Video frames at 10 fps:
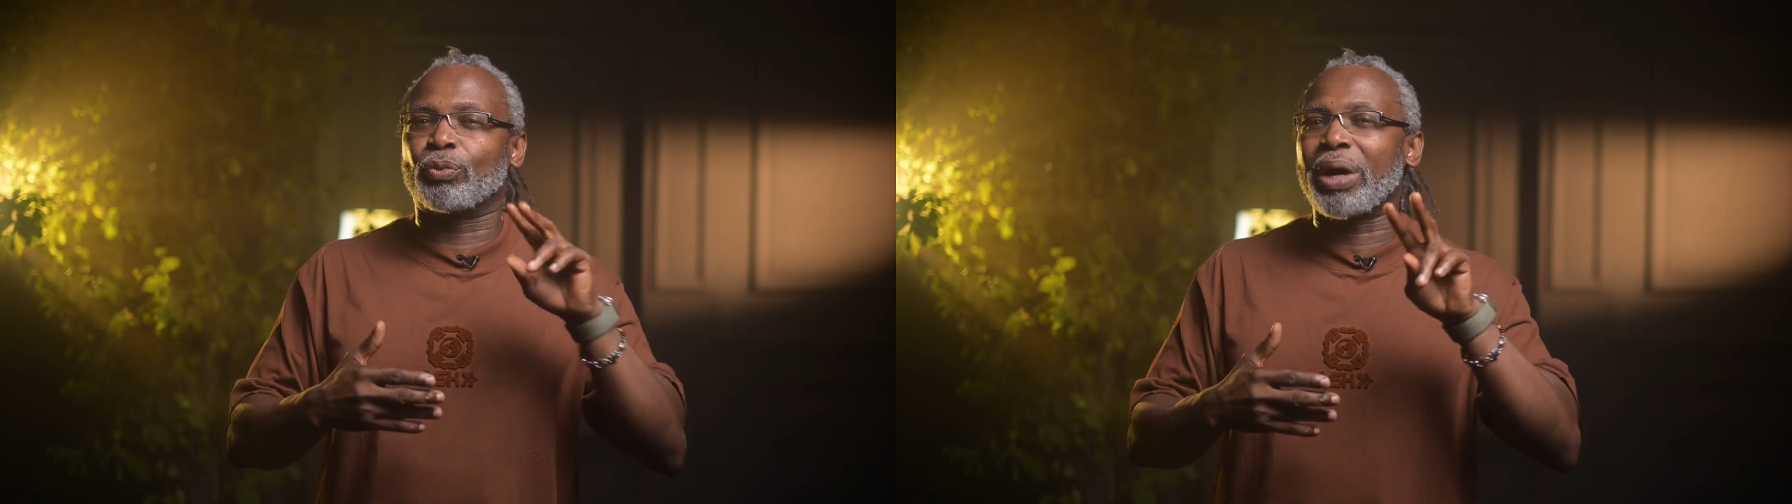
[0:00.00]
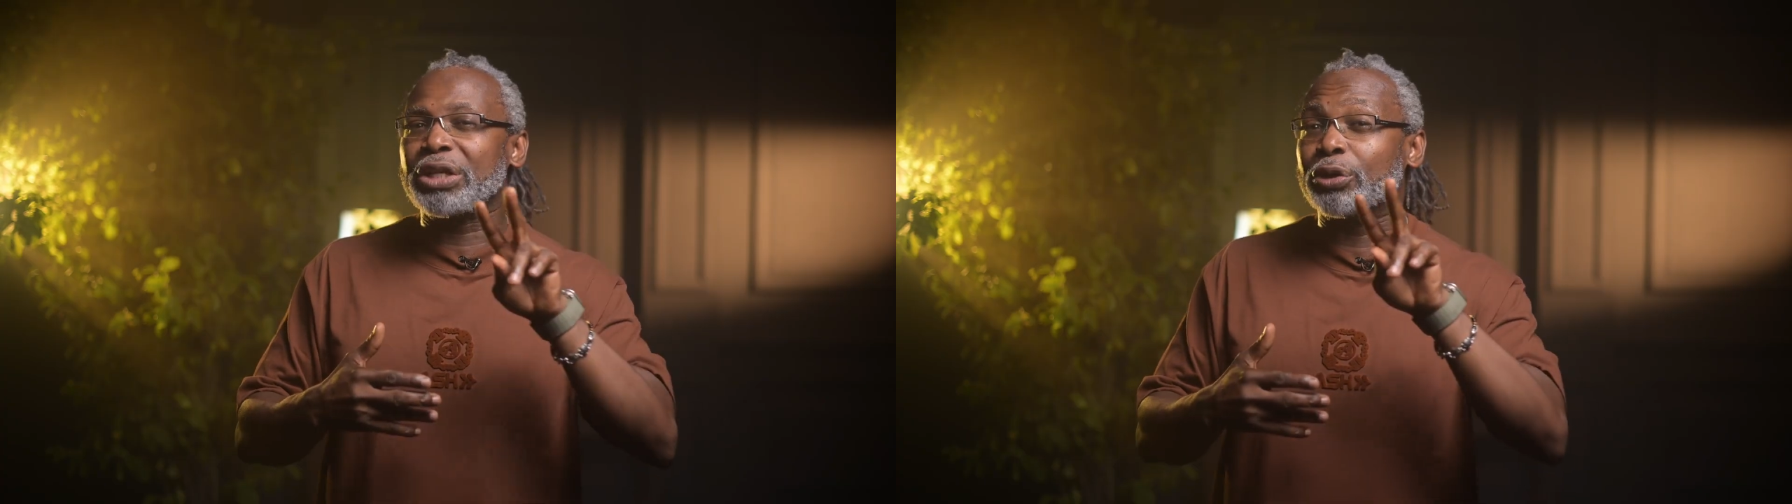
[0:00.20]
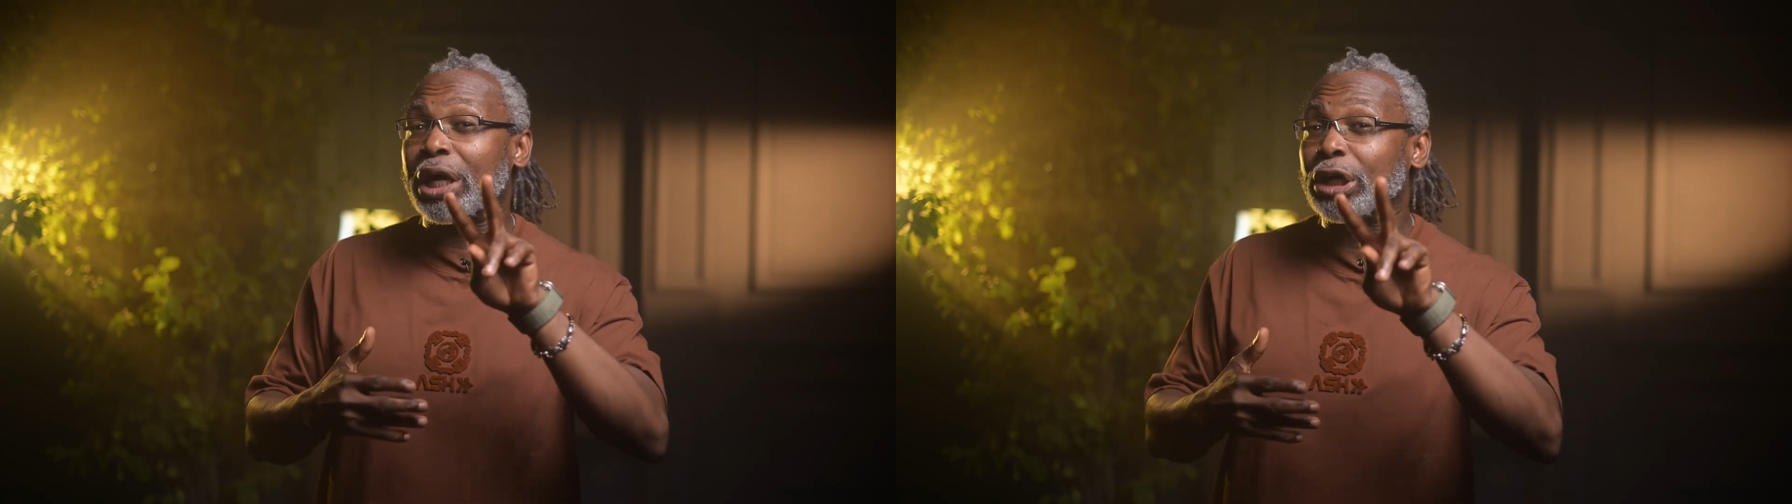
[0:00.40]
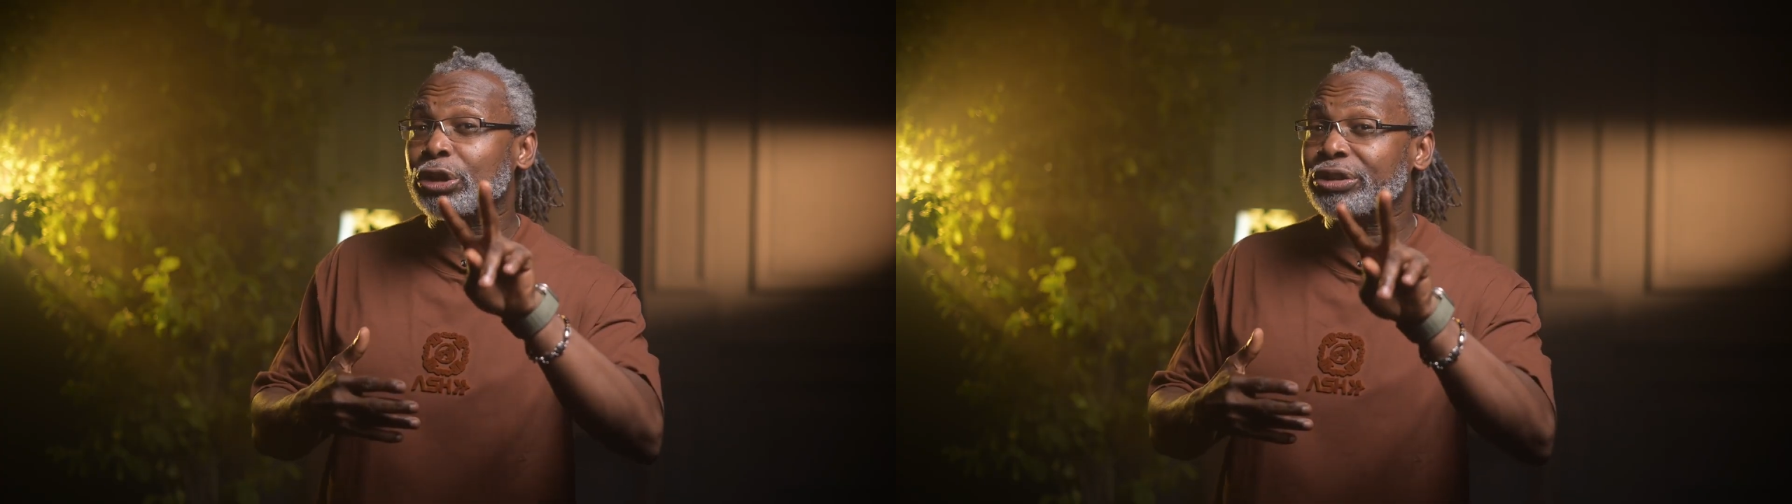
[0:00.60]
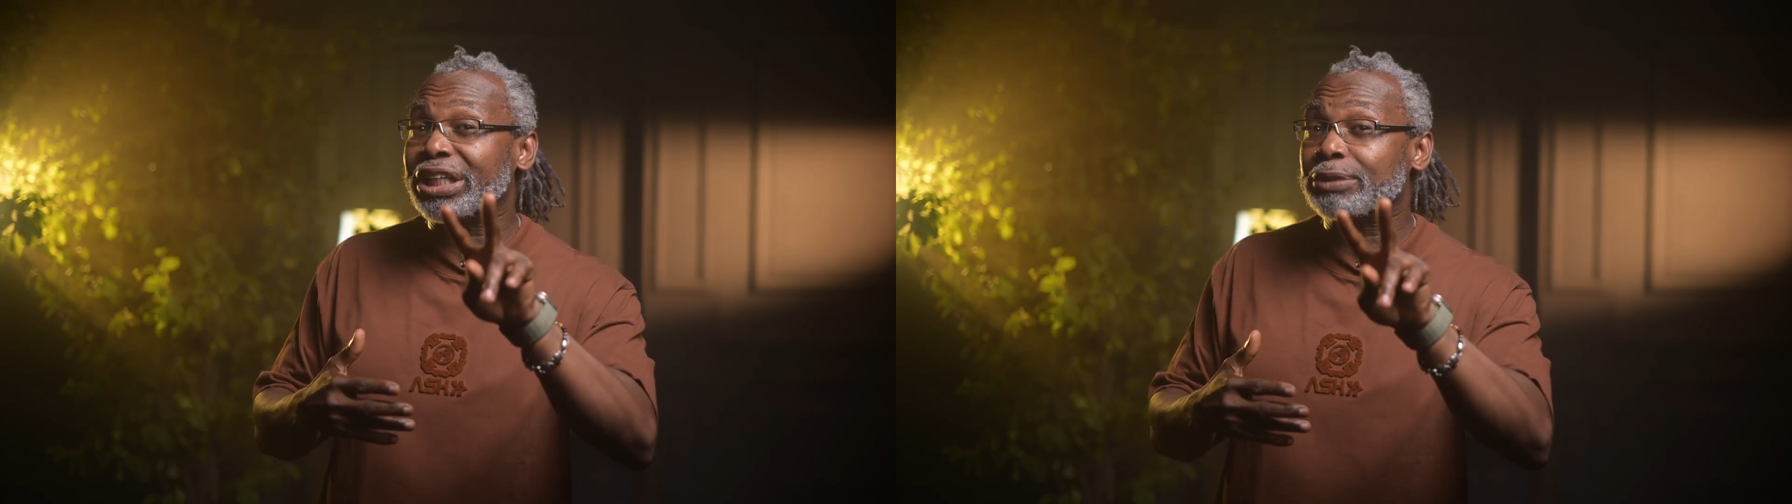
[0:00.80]
while you are
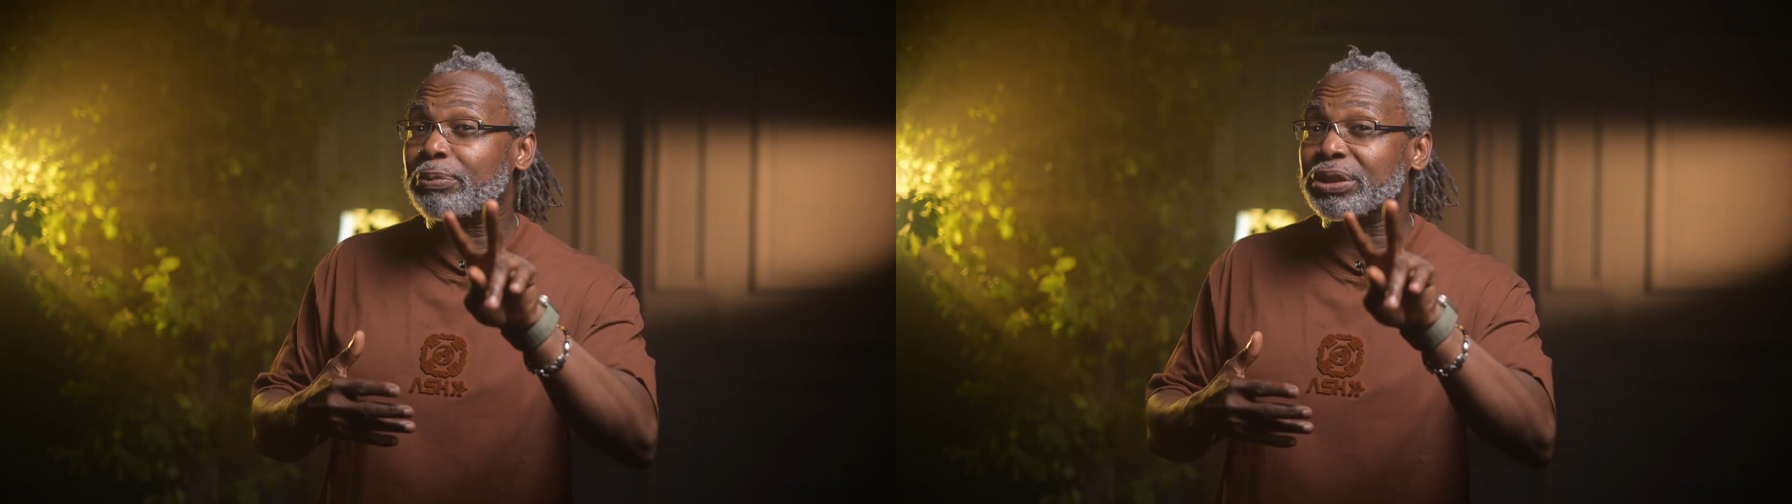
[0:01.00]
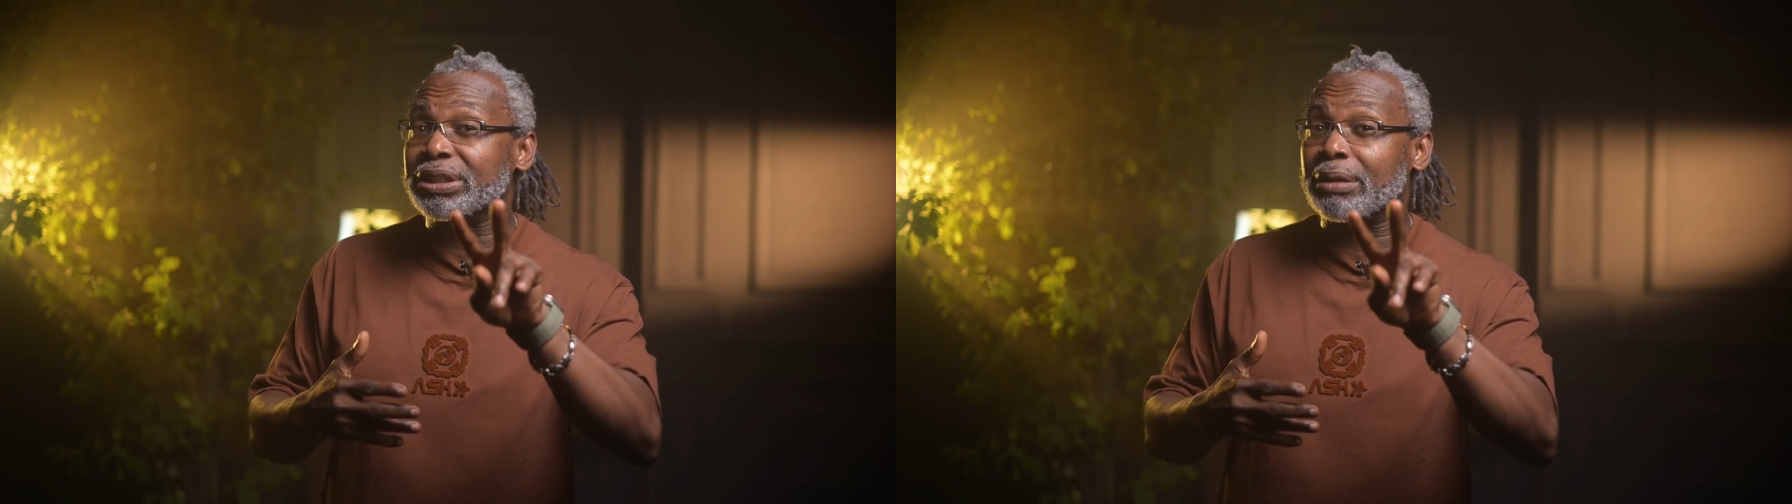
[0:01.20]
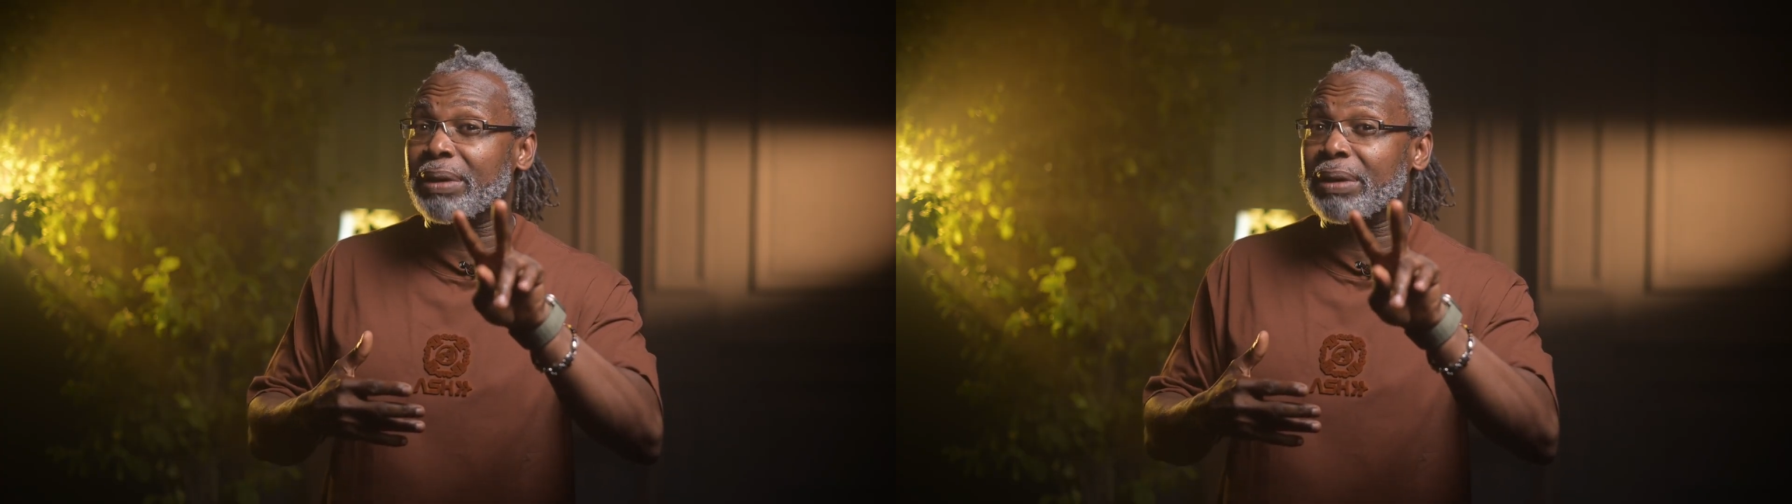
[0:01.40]
underexposing the